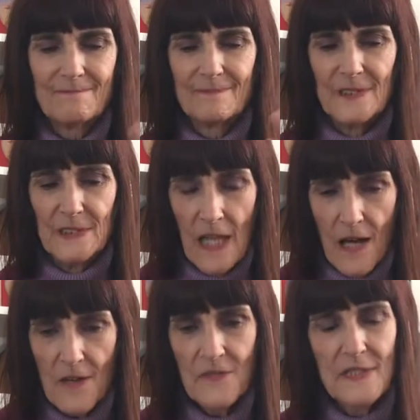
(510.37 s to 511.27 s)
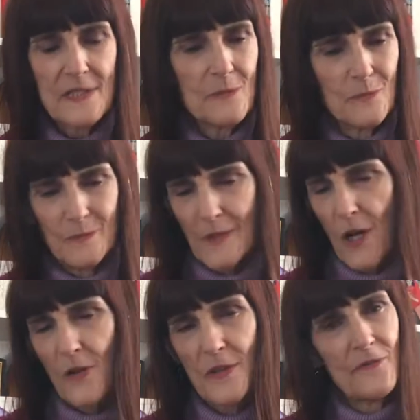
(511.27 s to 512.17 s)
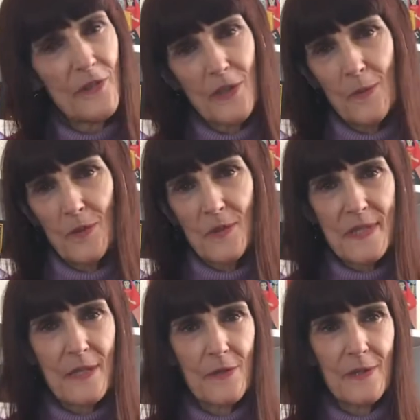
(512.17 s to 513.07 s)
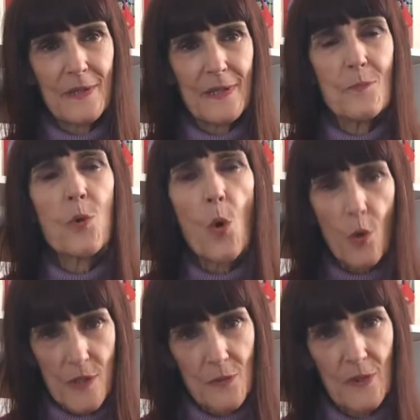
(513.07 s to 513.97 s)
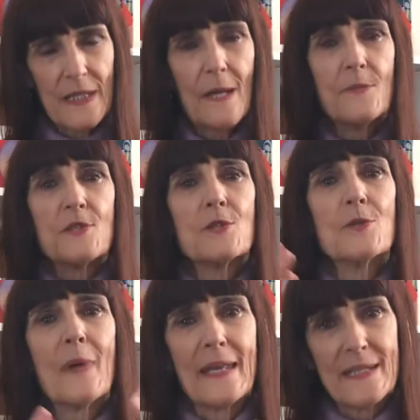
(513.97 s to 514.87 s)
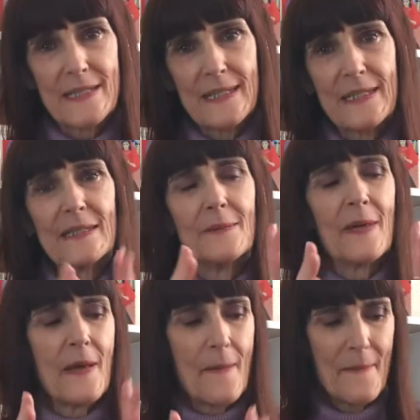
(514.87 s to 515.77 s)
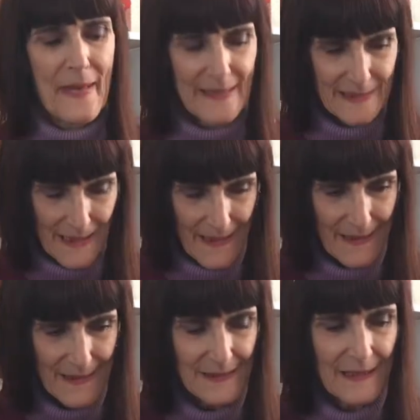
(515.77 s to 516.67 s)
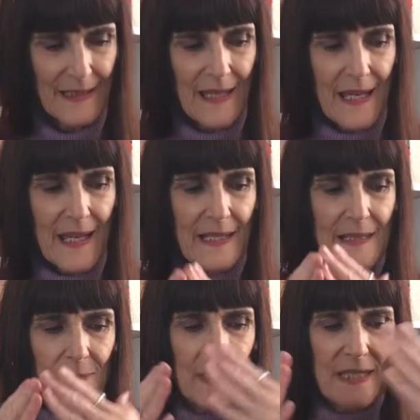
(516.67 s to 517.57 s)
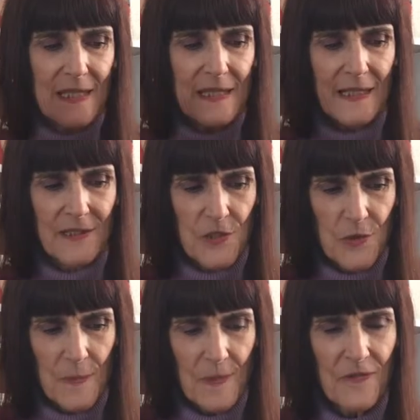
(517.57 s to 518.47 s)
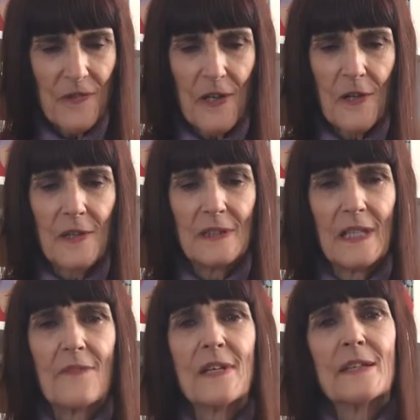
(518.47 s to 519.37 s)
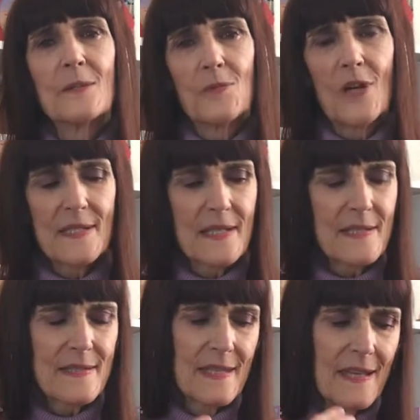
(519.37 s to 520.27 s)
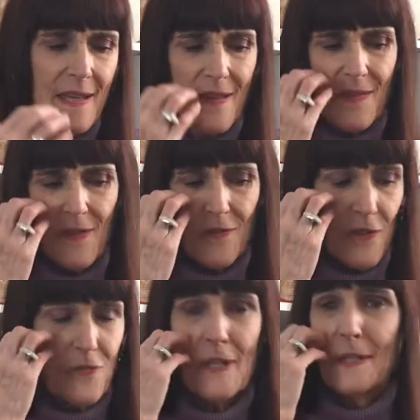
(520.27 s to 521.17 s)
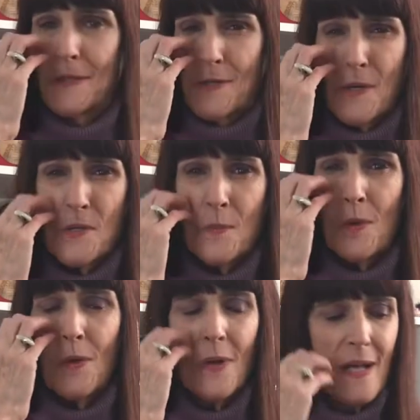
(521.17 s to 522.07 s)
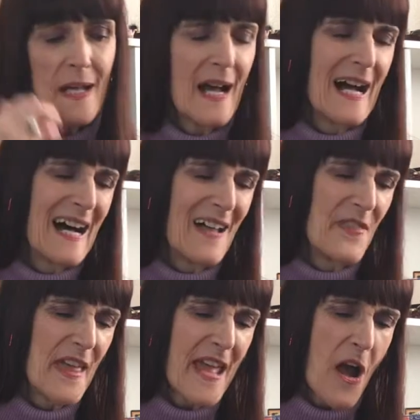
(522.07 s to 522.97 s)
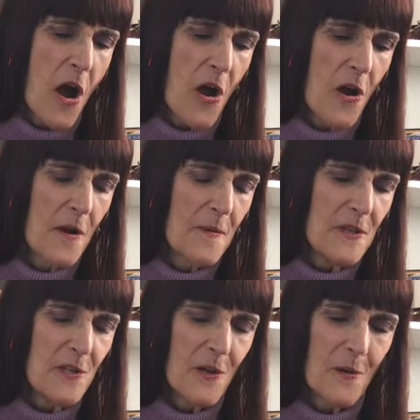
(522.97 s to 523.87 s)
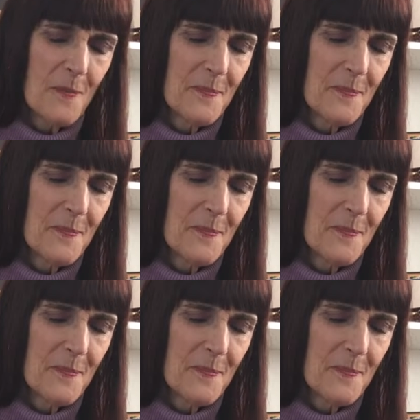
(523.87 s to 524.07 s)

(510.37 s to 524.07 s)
love and all the variables that are important when it comes to humanity and mankind, and being extremely fair and loving in the process. They're very friendly and sociable. They are, you know,